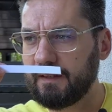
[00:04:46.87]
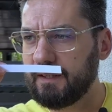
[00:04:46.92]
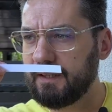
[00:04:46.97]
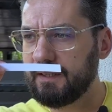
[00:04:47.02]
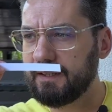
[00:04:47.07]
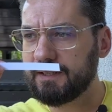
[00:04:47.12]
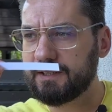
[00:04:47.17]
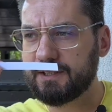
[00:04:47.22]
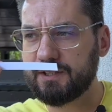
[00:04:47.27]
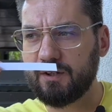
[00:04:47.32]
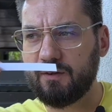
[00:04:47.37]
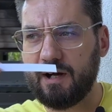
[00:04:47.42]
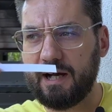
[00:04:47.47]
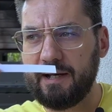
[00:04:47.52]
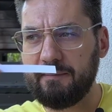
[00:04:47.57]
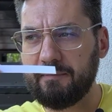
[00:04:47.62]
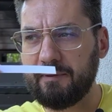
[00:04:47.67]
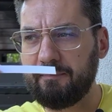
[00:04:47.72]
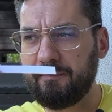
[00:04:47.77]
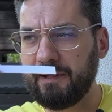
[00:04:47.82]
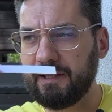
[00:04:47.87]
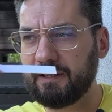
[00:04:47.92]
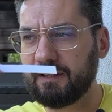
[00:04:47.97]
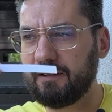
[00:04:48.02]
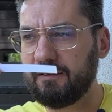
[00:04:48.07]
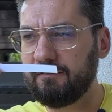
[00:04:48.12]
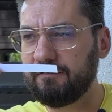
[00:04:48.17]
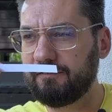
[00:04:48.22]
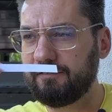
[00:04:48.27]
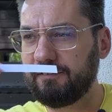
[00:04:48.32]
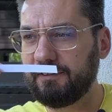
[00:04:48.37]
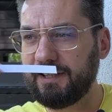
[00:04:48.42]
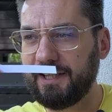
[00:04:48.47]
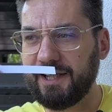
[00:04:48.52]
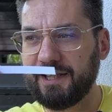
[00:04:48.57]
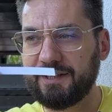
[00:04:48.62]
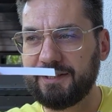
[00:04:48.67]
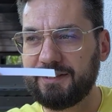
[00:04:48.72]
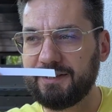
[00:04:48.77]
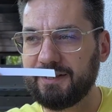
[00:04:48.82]
So I'm a bit
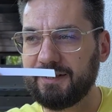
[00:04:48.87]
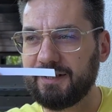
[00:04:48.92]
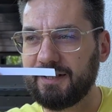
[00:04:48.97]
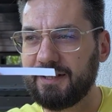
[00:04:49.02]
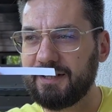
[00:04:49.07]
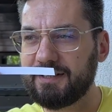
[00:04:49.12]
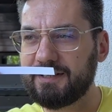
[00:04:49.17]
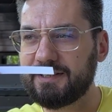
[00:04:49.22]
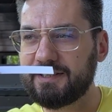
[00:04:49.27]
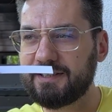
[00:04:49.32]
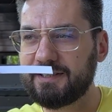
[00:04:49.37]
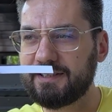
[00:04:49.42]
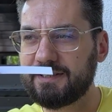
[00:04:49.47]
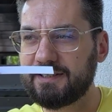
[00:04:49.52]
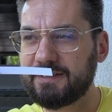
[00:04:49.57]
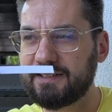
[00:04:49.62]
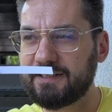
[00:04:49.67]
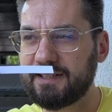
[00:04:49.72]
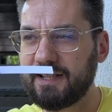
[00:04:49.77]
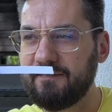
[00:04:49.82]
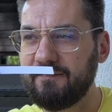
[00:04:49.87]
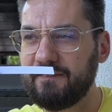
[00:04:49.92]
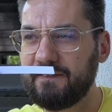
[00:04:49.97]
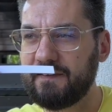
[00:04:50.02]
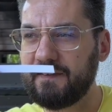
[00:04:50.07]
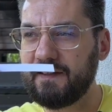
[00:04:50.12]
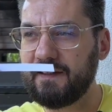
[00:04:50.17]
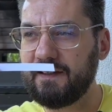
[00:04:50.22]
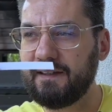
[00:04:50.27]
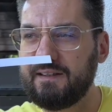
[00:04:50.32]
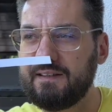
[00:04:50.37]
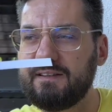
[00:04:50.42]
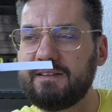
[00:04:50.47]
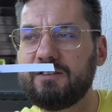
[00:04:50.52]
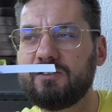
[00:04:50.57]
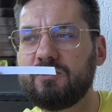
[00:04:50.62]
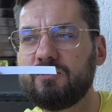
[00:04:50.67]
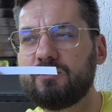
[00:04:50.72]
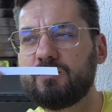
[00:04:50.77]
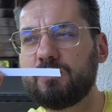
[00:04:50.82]
conflicted. It's
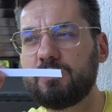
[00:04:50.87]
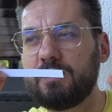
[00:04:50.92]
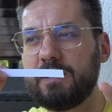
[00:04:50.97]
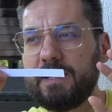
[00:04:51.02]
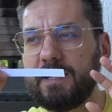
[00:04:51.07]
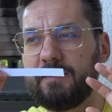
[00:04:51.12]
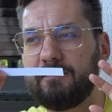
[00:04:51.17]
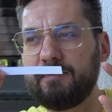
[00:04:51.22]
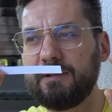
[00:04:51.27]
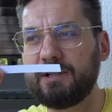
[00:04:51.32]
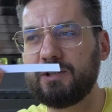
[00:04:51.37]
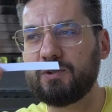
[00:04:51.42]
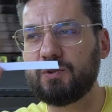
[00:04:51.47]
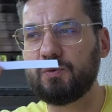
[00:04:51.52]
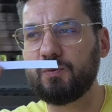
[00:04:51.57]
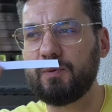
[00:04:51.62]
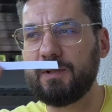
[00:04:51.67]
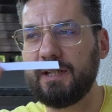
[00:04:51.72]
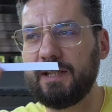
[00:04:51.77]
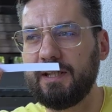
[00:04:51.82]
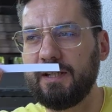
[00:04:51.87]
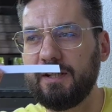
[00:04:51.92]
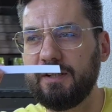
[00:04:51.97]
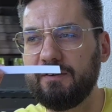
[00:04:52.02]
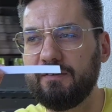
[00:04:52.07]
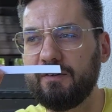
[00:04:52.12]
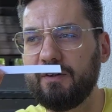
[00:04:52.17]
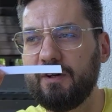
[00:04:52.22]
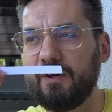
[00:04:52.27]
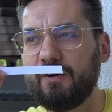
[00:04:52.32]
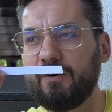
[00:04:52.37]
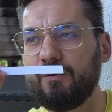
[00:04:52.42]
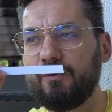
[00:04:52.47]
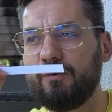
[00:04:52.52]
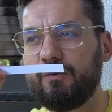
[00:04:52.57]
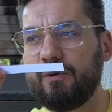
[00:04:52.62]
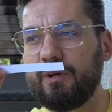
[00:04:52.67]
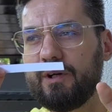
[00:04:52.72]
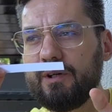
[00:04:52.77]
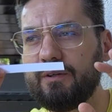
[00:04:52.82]
something right between
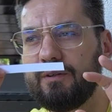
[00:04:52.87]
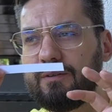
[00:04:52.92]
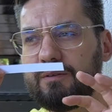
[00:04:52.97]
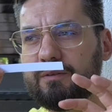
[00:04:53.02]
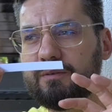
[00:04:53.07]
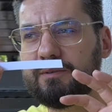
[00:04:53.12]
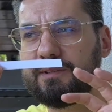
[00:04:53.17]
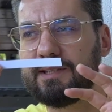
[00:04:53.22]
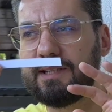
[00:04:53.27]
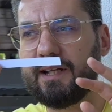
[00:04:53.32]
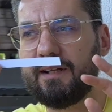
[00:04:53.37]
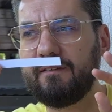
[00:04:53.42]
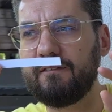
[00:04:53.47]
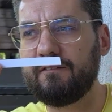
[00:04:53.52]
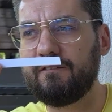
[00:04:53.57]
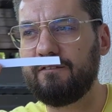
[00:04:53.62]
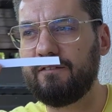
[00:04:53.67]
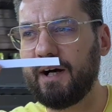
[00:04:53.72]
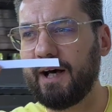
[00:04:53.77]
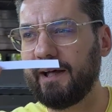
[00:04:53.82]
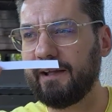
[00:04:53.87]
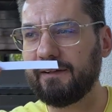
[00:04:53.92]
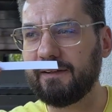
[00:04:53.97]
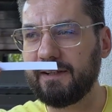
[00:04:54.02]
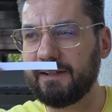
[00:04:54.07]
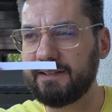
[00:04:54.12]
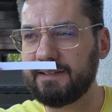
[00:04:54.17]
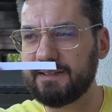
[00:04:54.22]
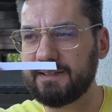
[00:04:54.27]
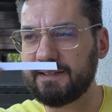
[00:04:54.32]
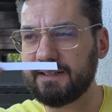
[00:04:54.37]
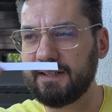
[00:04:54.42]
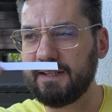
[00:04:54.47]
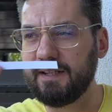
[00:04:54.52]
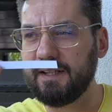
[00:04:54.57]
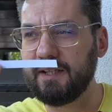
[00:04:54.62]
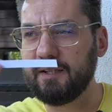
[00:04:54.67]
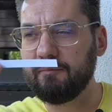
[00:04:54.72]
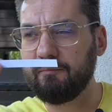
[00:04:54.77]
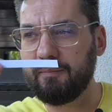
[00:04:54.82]
rose and violets,
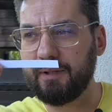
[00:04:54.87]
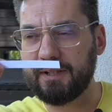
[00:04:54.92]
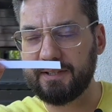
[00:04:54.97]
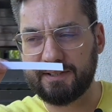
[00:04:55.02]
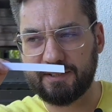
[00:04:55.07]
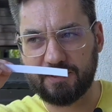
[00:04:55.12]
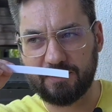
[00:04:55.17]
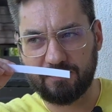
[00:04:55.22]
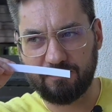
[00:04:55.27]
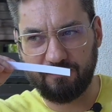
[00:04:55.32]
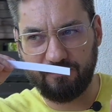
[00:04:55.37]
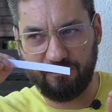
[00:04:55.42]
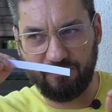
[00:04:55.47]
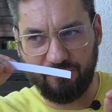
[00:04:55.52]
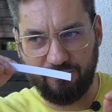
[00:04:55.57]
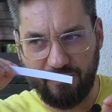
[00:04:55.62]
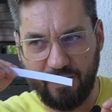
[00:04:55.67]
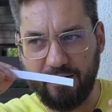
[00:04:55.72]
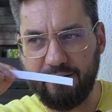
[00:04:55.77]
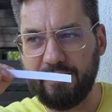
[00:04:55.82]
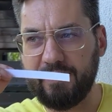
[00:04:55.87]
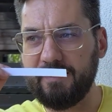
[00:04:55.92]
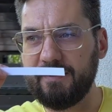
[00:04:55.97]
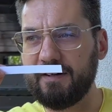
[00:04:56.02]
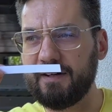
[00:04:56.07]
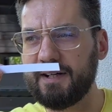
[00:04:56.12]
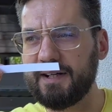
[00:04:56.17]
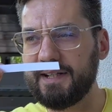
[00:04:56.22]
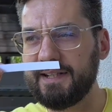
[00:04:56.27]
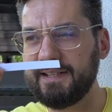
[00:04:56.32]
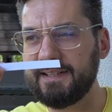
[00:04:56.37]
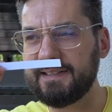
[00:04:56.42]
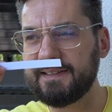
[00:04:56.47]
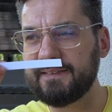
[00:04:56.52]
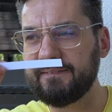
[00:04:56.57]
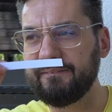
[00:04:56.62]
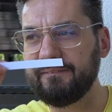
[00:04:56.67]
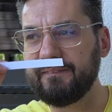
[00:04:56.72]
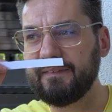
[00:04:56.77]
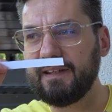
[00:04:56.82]
but it's very nice.